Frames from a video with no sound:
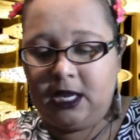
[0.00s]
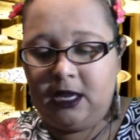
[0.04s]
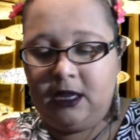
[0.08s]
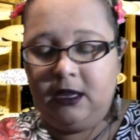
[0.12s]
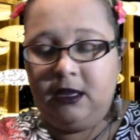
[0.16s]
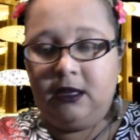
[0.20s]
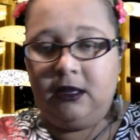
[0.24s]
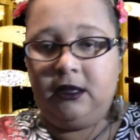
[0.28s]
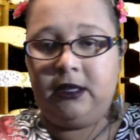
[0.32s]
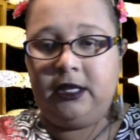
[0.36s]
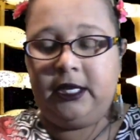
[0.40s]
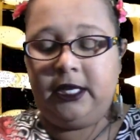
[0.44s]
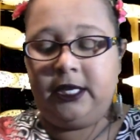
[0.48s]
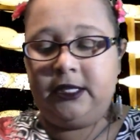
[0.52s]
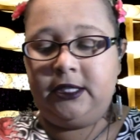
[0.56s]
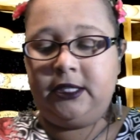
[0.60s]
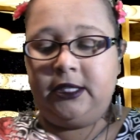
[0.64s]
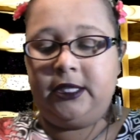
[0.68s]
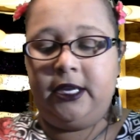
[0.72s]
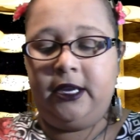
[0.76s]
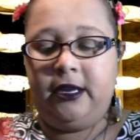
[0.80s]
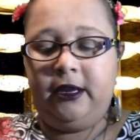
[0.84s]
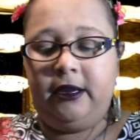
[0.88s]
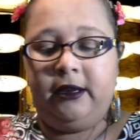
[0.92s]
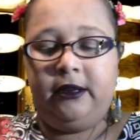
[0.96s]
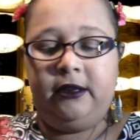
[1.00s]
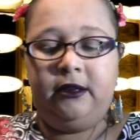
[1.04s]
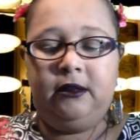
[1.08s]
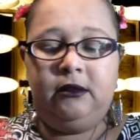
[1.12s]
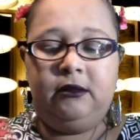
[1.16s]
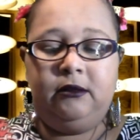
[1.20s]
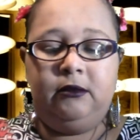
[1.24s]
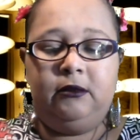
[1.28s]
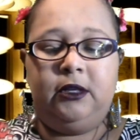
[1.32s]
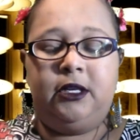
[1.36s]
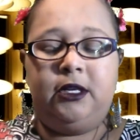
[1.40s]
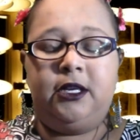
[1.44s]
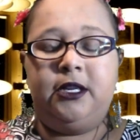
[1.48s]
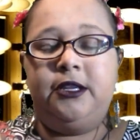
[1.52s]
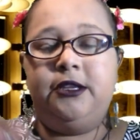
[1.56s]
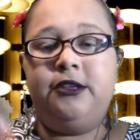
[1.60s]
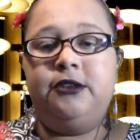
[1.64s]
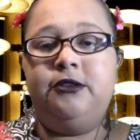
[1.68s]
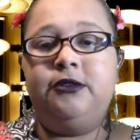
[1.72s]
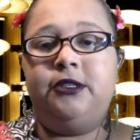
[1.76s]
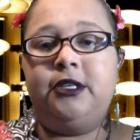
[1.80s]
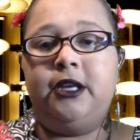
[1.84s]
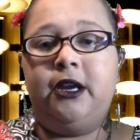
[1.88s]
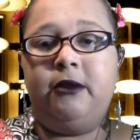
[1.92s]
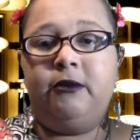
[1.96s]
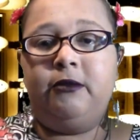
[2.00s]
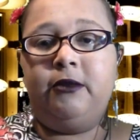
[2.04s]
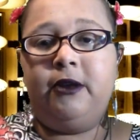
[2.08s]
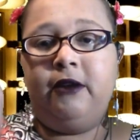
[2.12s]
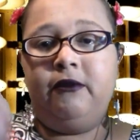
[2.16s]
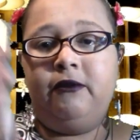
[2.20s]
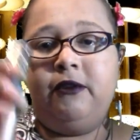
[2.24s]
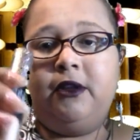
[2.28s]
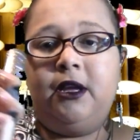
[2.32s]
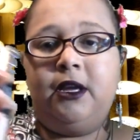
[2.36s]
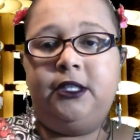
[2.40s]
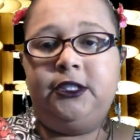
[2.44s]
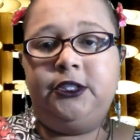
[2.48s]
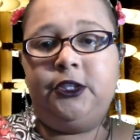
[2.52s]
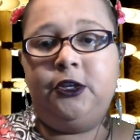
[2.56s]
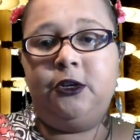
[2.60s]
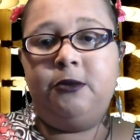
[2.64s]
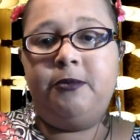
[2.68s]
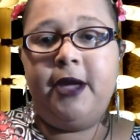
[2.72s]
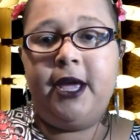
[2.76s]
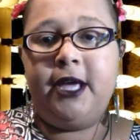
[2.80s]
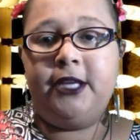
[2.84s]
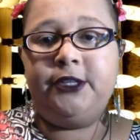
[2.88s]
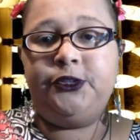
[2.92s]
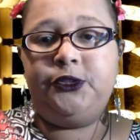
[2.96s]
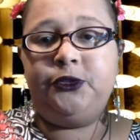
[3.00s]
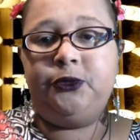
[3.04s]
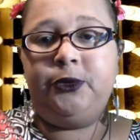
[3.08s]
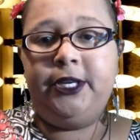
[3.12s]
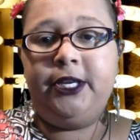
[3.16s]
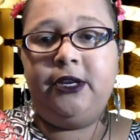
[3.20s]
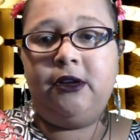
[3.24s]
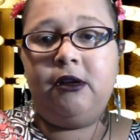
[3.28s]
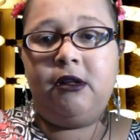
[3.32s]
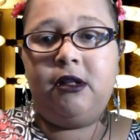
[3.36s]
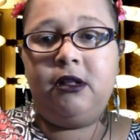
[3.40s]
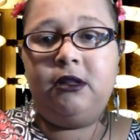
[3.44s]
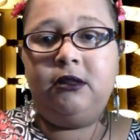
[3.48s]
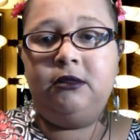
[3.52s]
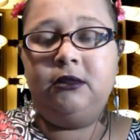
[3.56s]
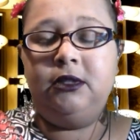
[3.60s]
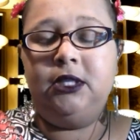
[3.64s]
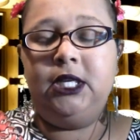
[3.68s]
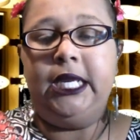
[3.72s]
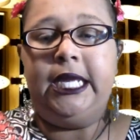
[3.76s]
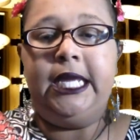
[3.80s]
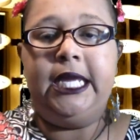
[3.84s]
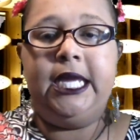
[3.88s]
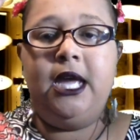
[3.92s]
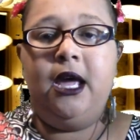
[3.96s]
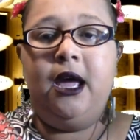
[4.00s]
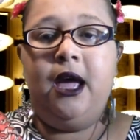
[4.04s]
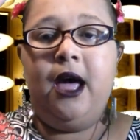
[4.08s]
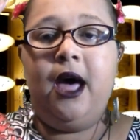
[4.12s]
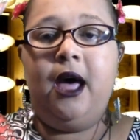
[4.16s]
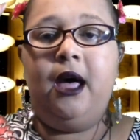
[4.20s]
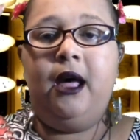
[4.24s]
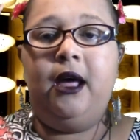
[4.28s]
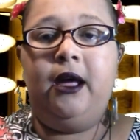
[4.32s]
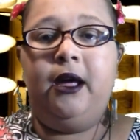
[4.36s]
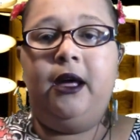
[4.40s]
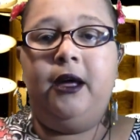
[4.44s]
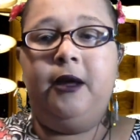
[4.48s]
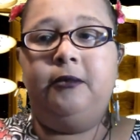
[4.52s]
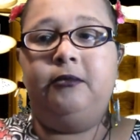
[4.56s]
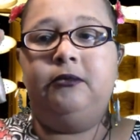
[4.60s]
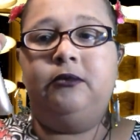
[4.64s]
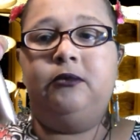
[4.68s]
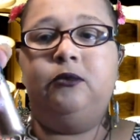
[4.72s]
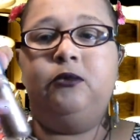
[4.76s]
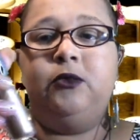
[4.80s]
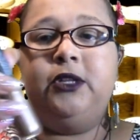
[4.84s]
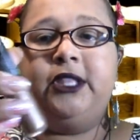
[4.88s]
like I said, we're going to use our Revlon Topaz Twinkle with the